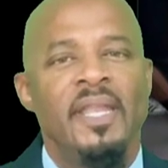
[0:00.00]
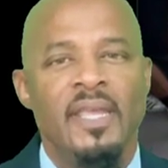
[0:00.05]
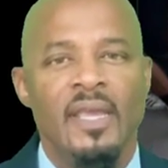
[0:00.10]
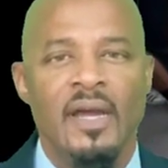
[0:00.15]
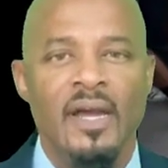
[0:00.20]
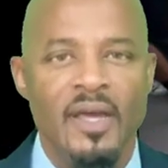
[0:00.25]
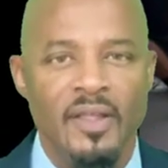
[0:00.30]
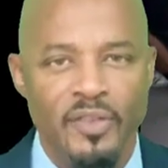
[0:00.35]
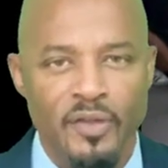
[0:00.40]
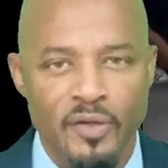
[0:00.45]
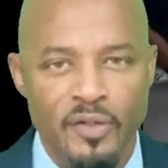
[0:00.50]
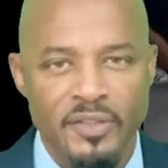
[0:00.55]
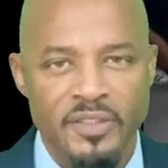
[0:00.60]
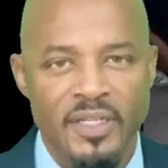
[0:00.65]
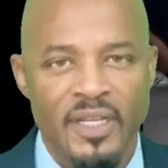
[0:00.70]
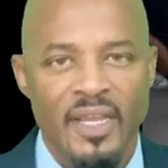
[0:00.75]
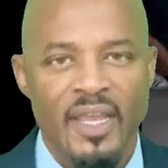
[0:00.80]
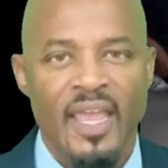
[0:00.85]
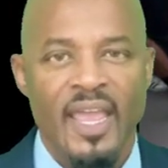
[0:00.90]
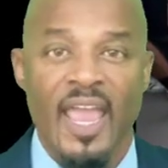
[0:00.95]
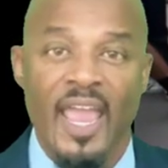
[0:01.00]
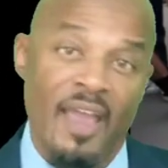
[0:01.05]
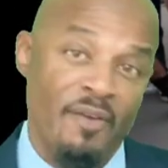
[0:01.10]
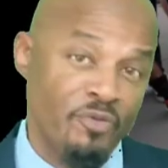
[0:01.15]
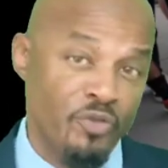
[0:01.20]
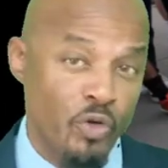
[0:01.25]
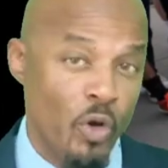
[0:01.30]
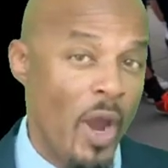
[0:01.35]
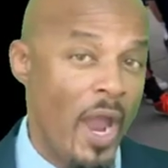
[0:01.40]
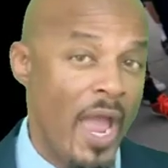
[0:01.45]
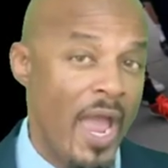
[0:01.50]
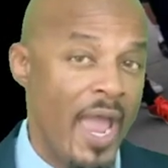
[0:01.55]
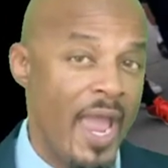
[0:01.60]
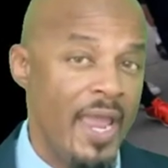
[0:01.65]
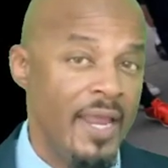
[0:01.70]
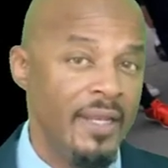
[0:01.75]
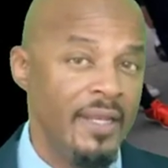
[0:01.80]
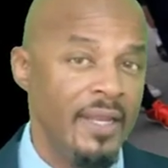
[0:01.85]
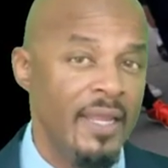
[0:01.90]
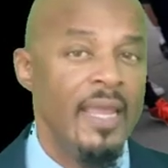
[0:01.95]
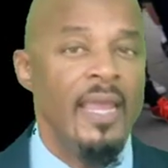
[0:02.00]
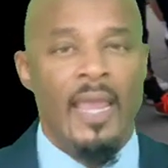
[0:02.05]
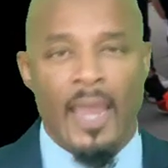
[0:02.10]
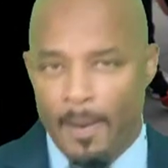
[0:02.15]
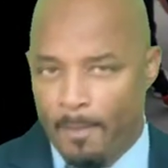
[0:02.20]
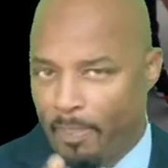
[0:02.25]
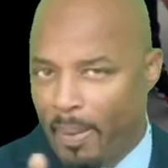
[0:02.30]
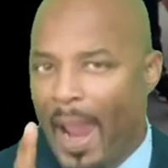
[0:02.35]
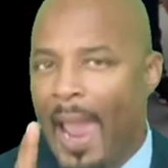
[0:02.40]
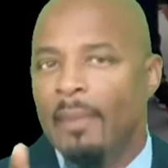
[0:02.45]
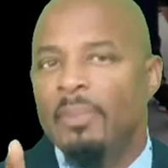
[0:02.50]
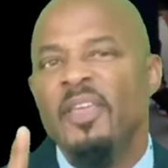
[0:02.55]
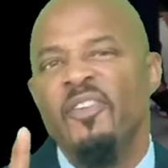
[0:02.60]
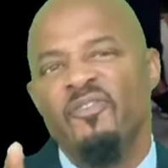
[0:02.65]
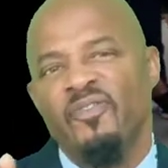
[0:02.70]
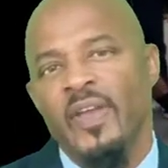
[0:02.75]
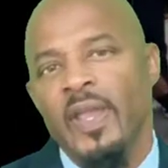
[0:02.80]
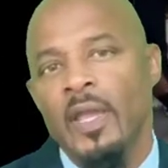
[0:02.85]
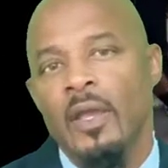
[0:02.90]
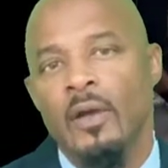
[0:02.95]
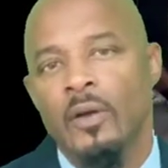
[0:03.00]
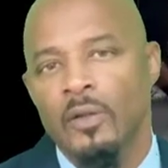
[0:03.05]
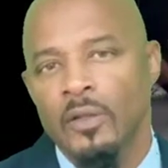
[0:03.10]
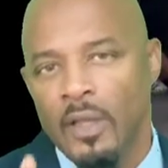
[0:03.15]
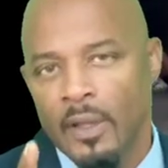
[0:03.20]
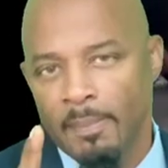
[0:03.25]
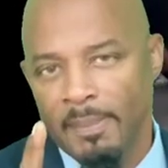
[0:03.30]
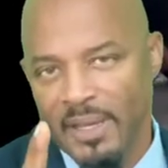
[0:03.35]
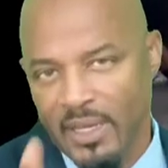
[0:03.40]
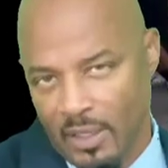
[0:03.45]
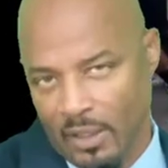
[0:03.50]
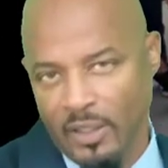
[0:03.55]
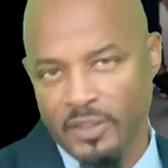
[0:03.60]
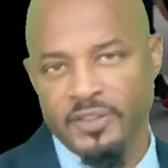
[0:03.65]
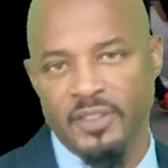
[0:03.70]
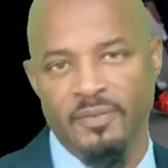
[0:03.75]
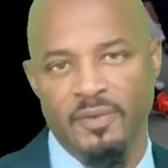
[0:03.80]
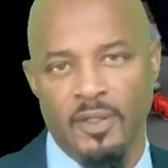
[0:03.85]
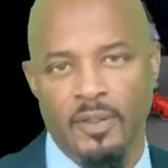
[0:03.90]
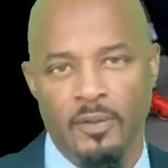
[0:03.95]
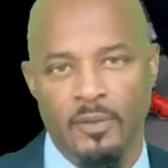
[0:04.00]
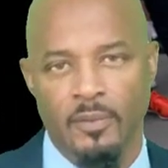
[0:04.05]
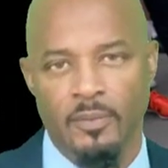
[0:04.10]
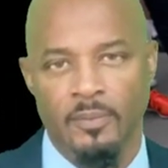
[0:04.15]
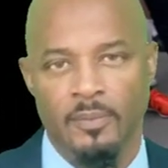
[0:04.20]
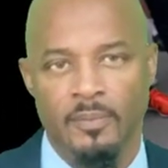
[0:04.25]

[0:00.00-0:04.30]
many others have tried and probably failed because of you?